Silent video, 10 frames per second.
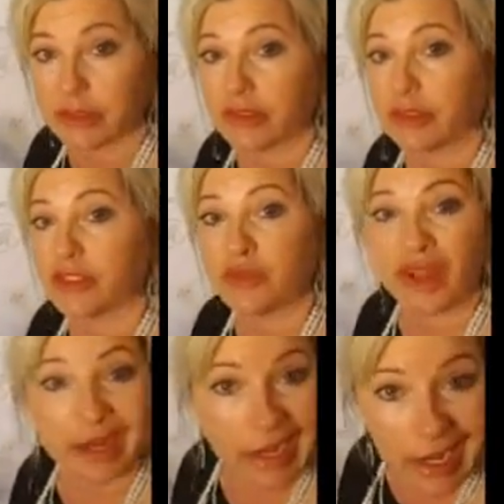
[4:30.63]
not
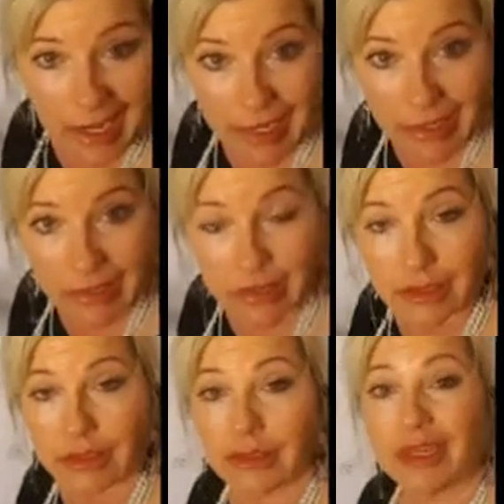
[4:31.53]
299,
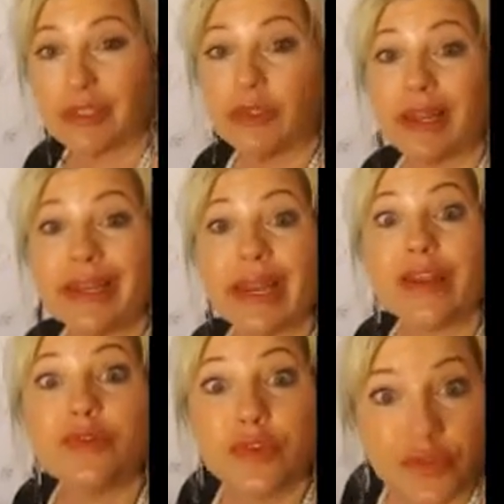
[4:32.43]
not
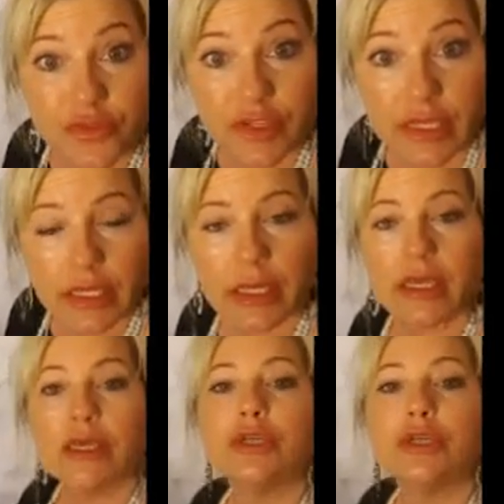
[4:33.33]
299.50,